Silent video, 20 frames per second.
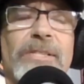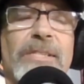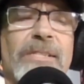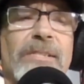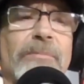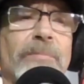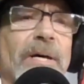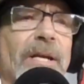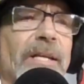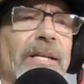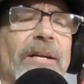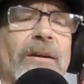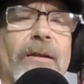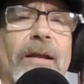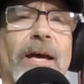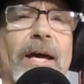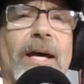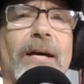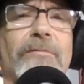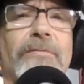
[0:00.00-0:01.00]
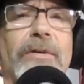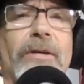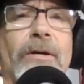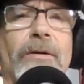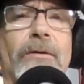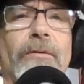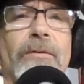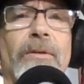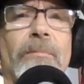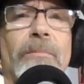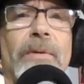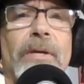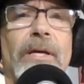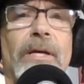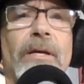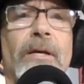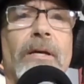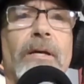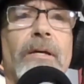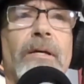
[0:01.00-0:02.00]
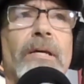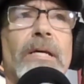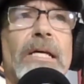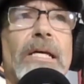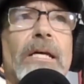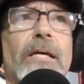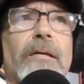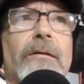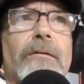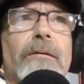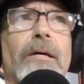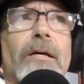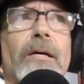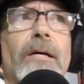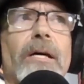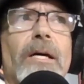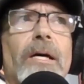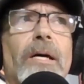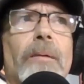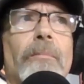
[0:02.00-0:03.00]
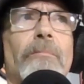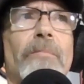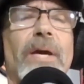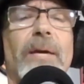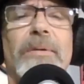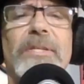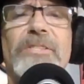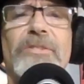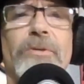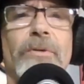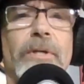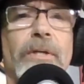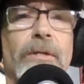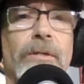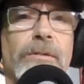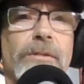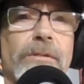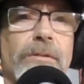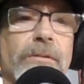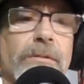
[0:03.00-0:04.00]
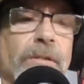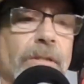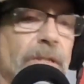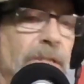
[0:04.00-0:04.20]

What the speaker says: He's about a year and a half younger than me, maybe 2 years.